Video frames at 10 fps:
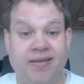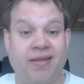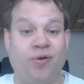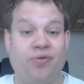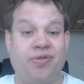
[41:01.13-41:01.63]

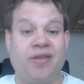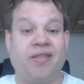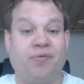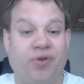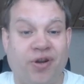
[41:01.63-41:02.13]
you know, thinking
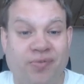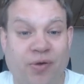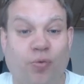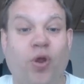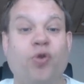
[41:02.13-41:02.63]
they were going to be
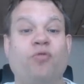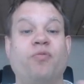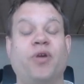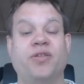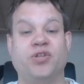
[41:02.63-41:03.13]
run over
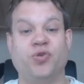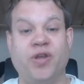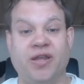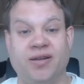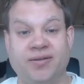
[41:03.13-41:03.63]
by the
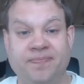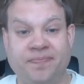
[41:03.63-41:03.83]
train.